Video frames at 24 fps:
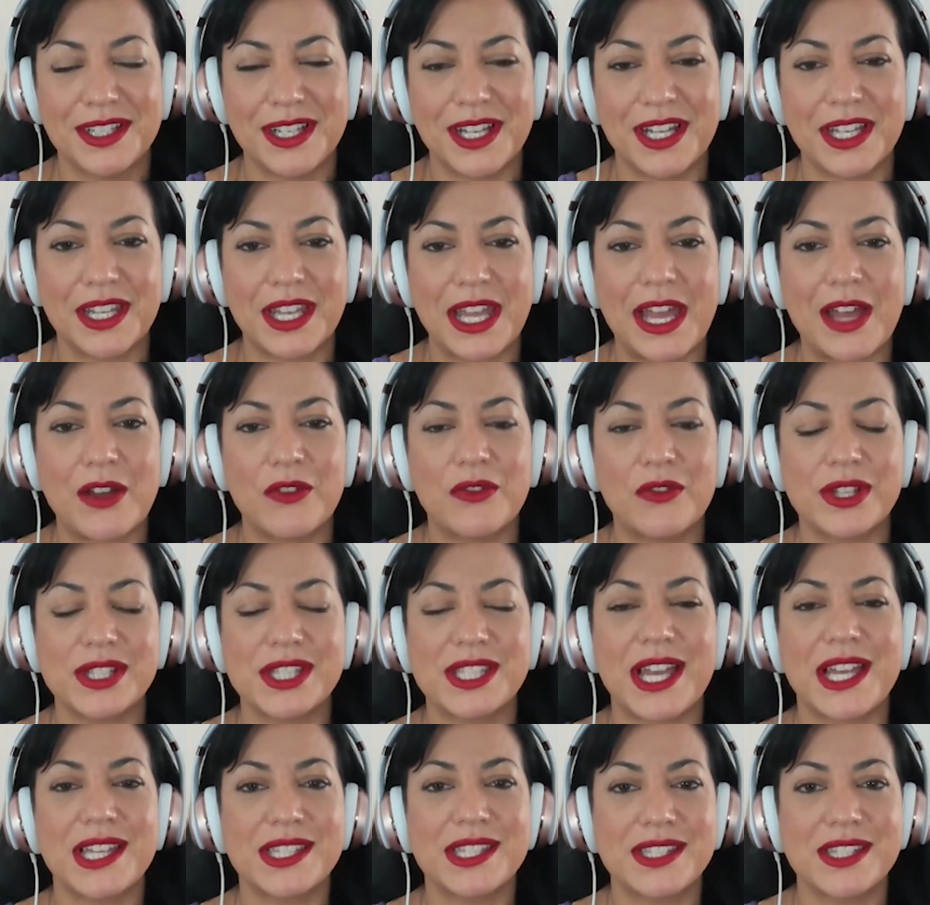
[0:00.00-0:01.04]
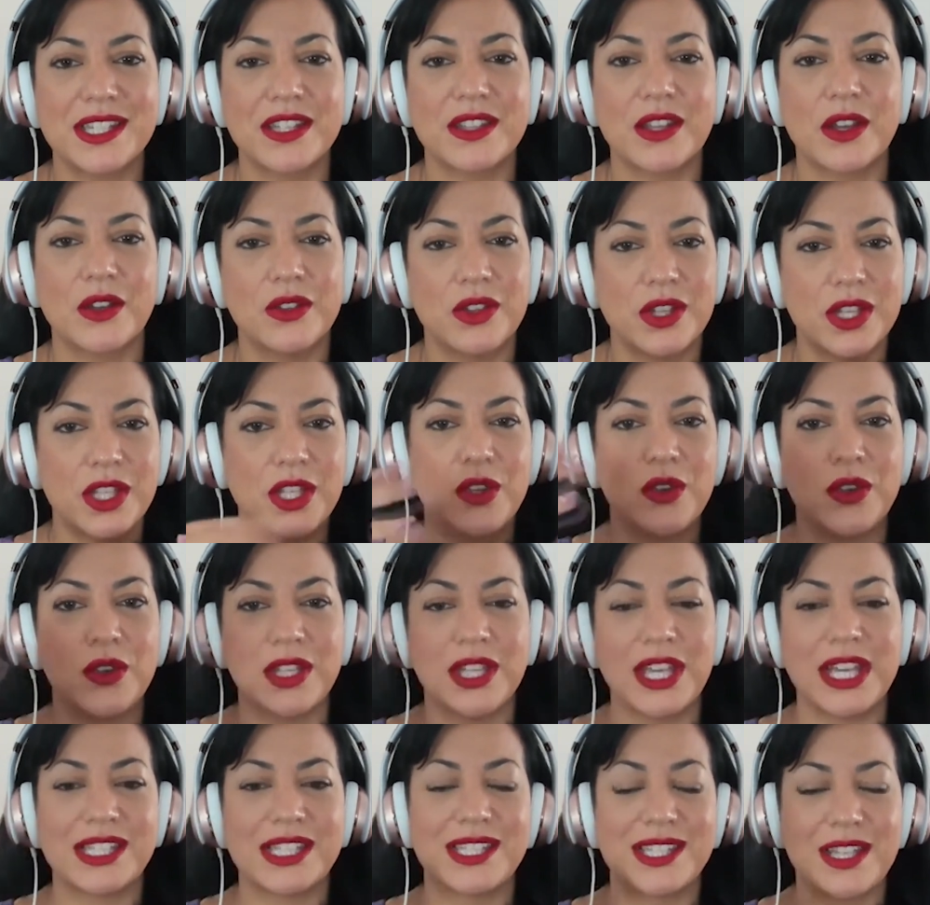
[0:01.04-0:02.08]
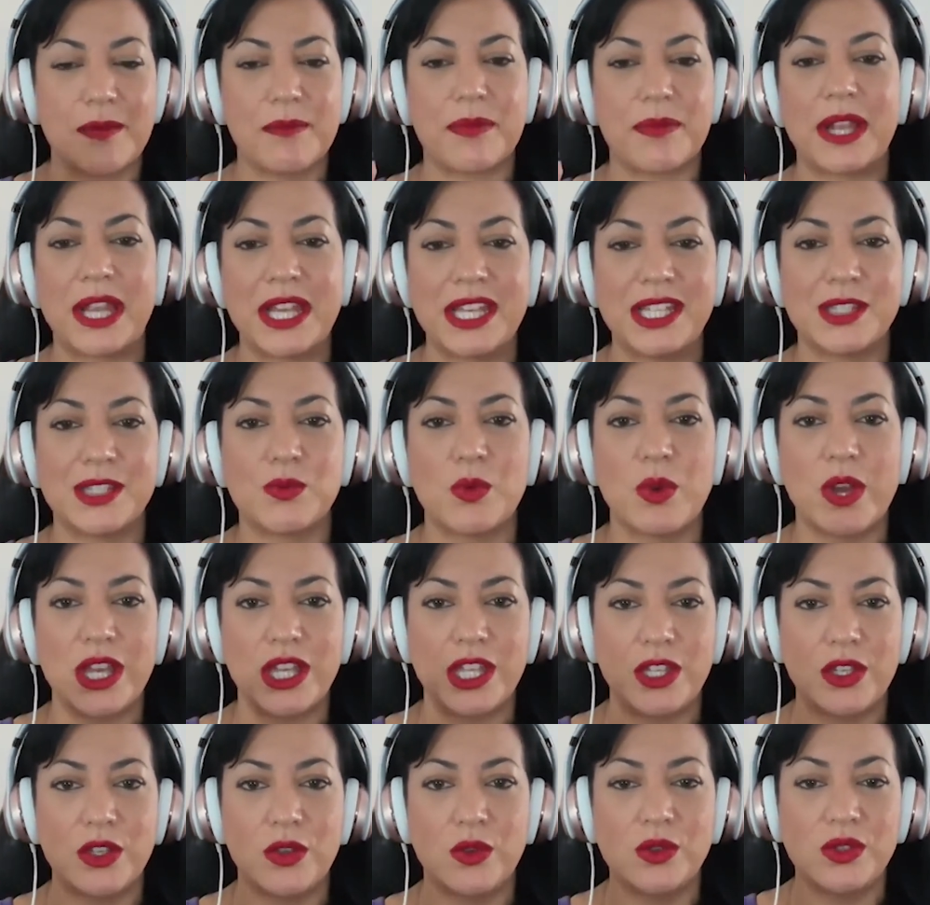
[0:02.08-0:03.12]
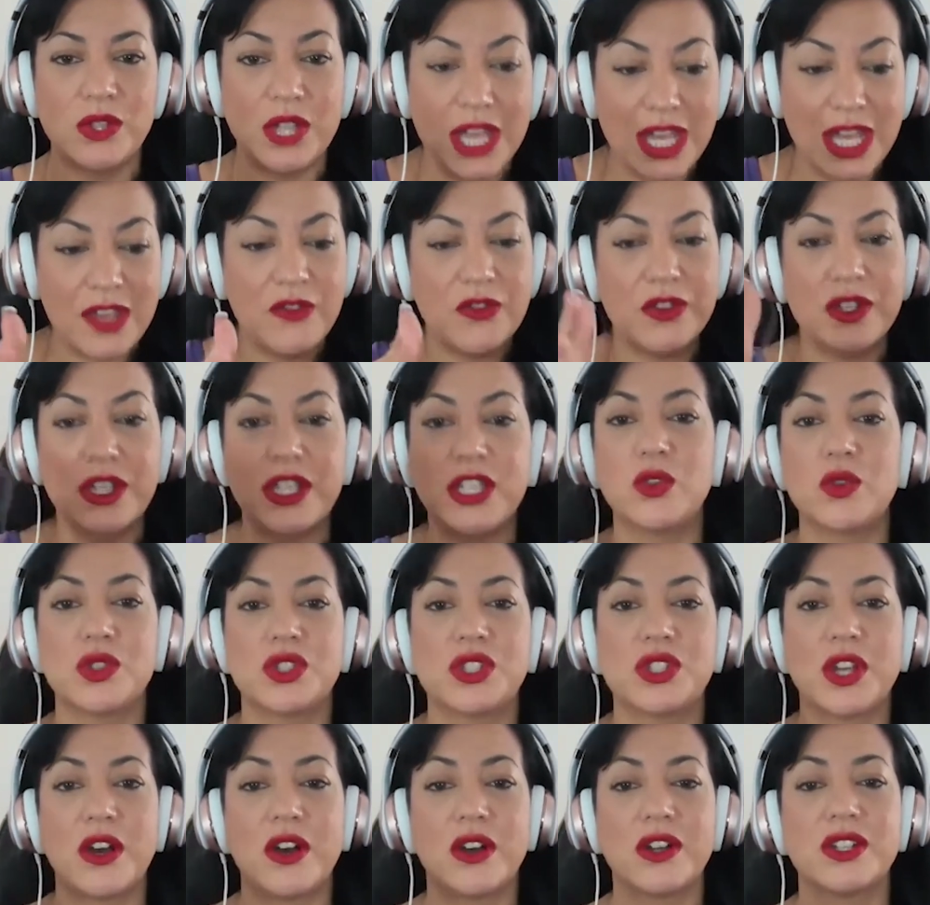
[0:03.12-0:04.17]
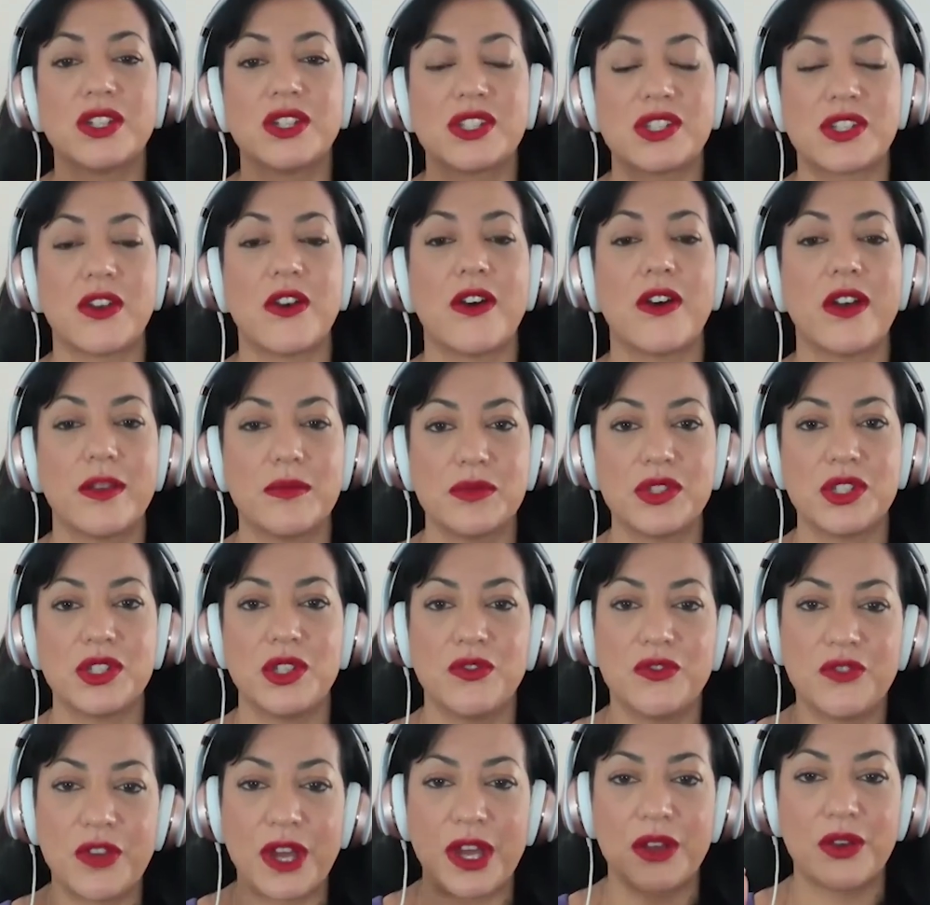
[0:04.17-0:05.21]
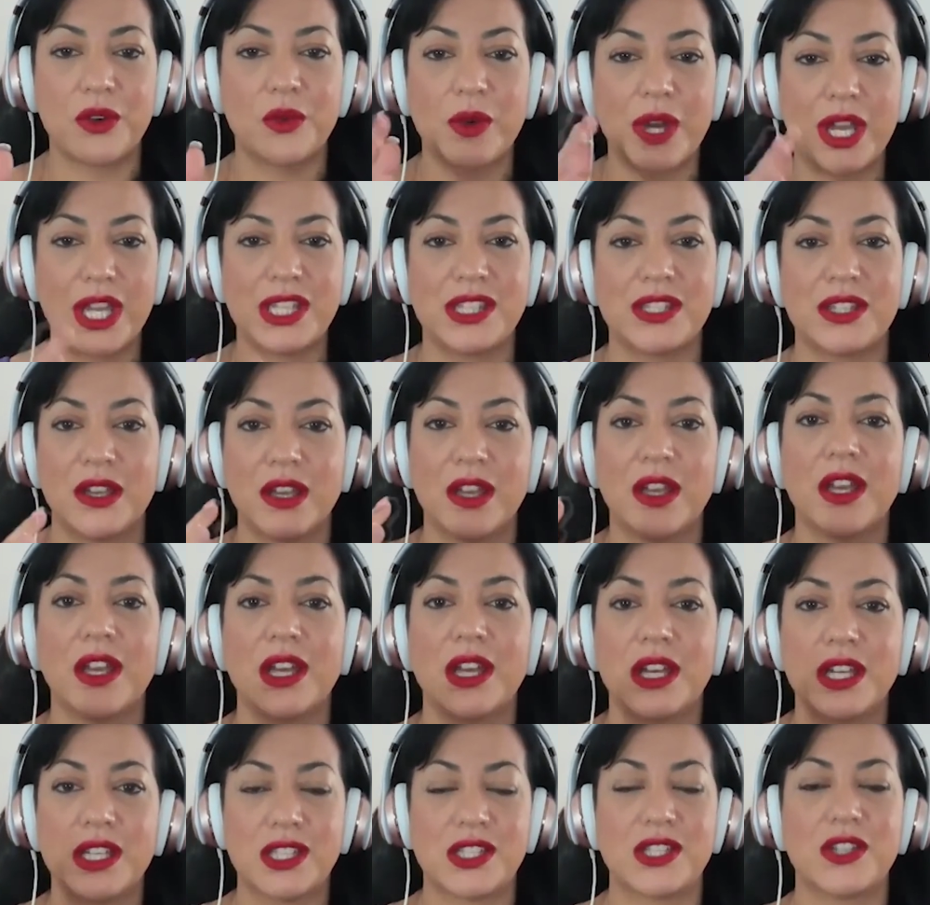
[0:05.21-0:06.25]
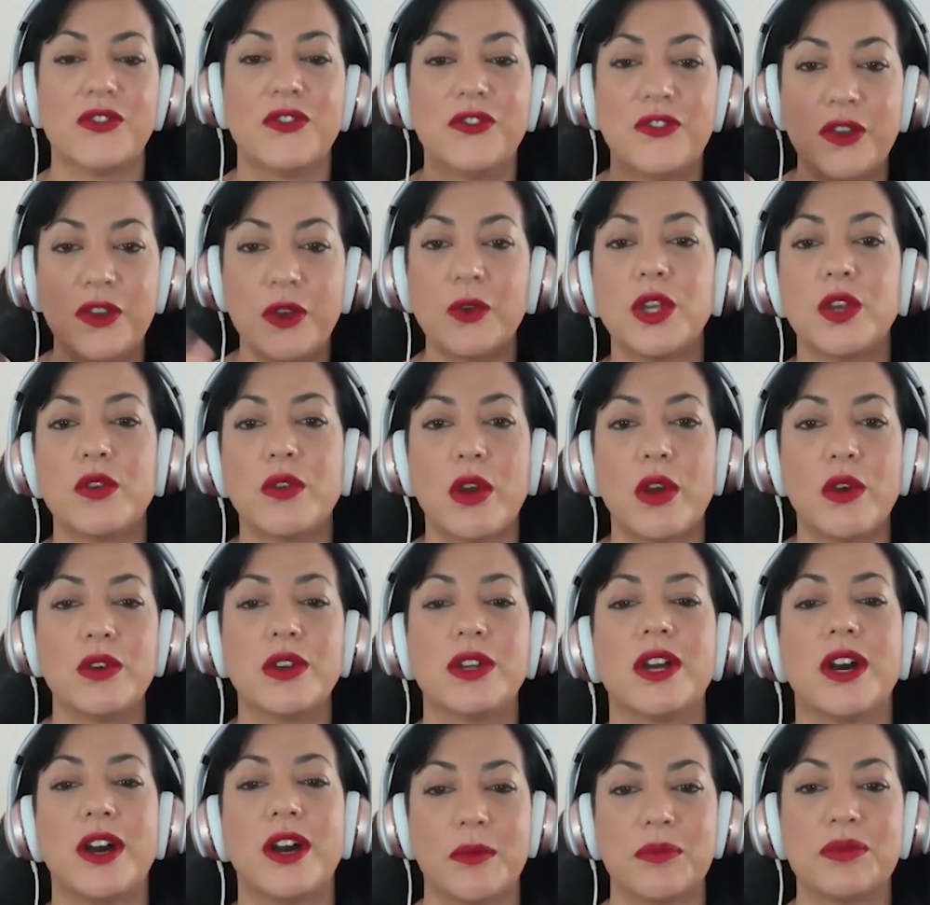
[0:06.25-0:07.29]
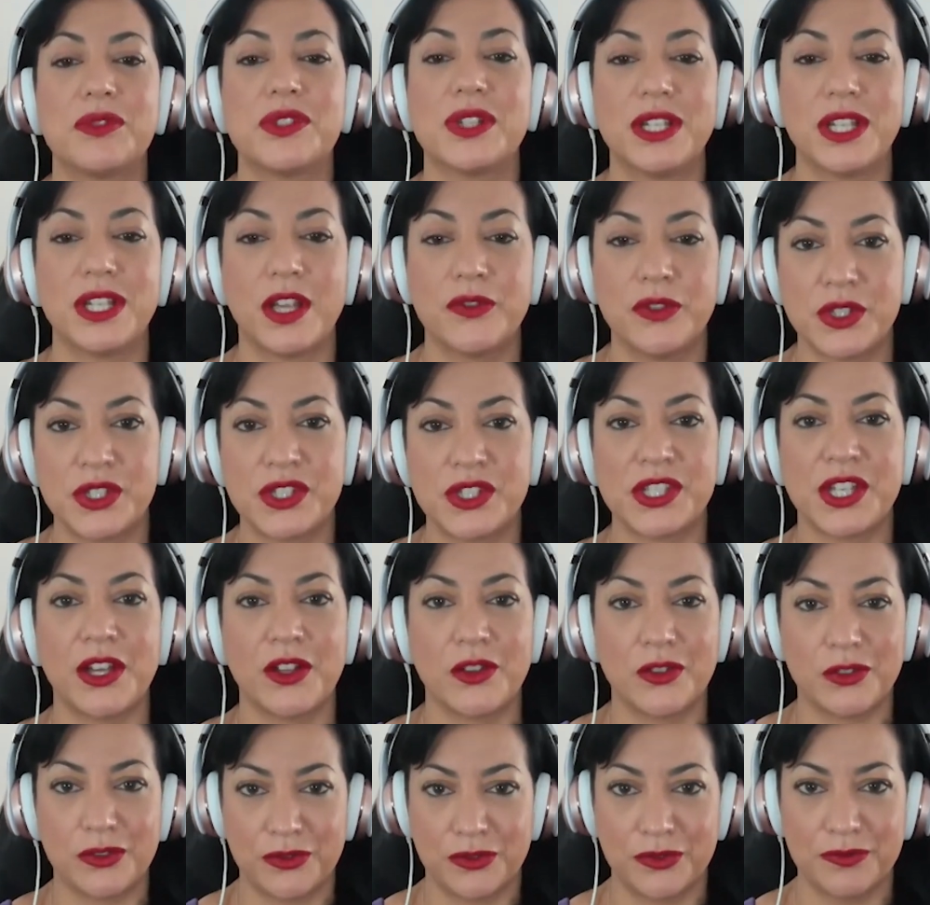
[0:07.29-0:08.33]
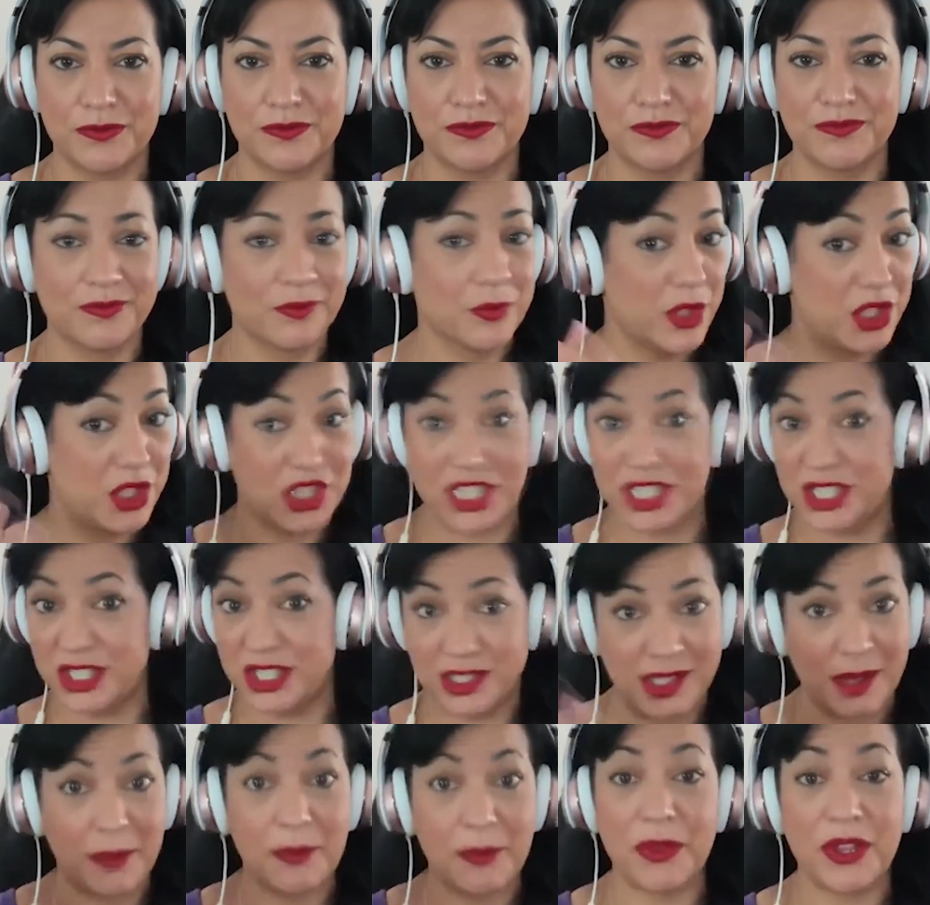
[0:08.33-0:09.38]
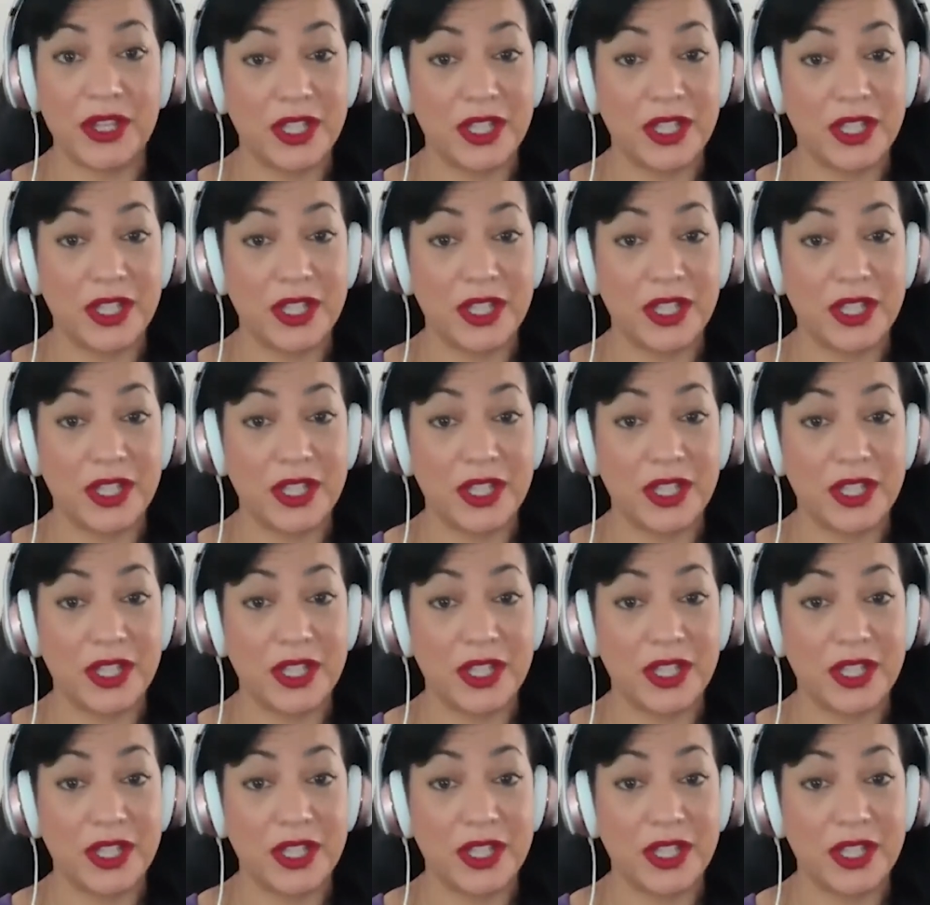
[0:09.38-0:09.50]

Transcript: And how fantastic, though, that you could get to that place where you, even in your darkest times, you found a way to fill your own cup, to love yourself, which is something that